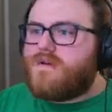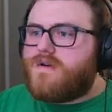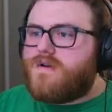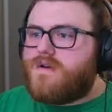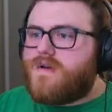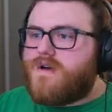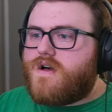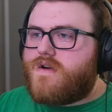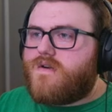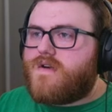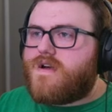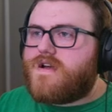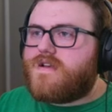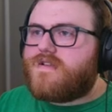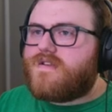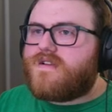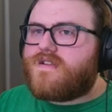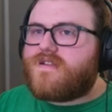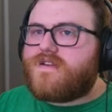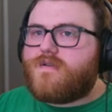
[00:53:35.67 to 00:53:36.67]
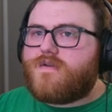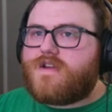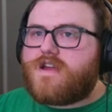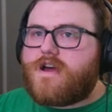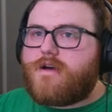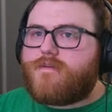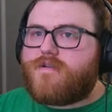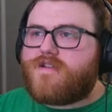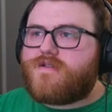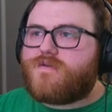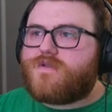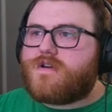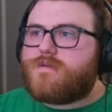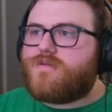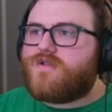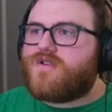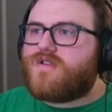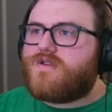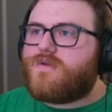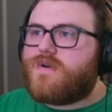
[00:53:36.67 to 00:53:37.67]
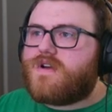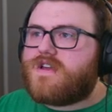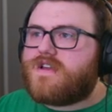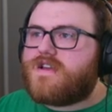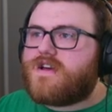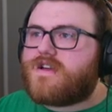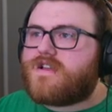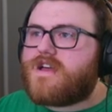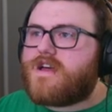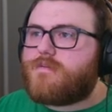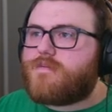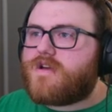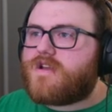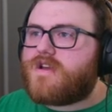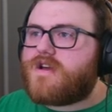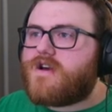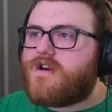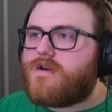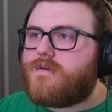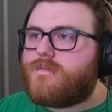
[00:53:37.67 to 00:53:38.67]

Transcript: Alright, let's see what happens when I put 20 duct tape in here.